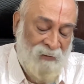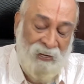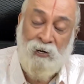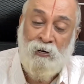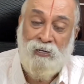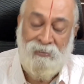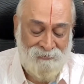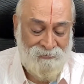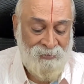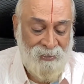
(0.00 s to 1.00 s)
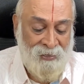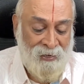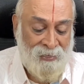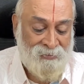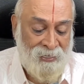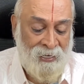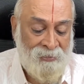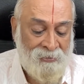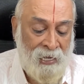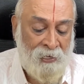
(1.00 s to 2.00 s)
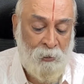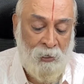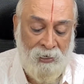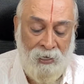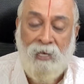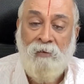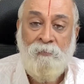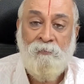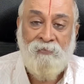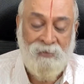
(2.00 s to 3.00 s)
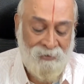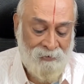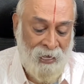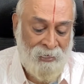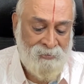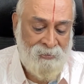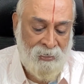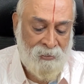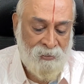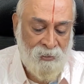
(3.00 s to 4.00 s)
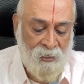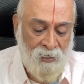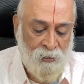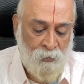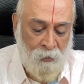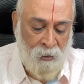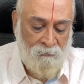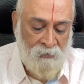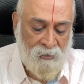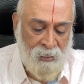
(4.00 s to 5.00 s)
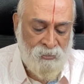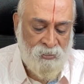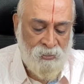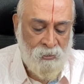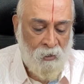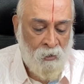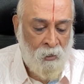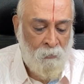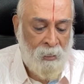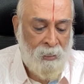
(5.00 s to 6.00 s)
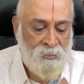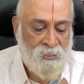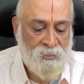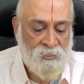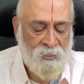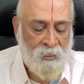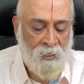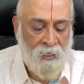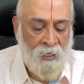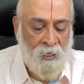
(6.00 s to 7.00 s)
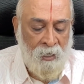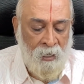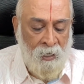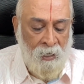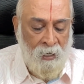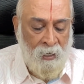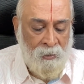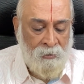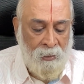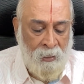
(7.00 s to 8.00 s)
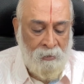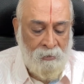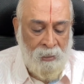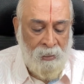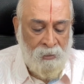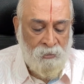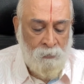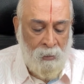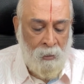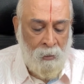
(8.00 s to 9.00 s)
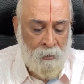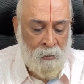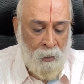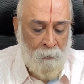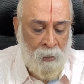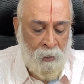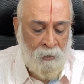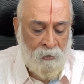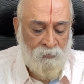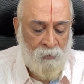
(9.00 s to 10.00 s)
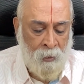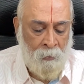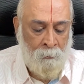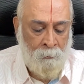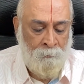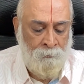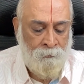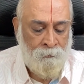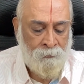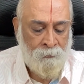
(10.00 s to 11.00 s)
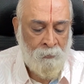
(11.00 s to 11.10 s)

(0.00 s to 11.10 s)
Very good. Excellent. Thank you, Akila. Nice that you are with us always. And then there is one comment from,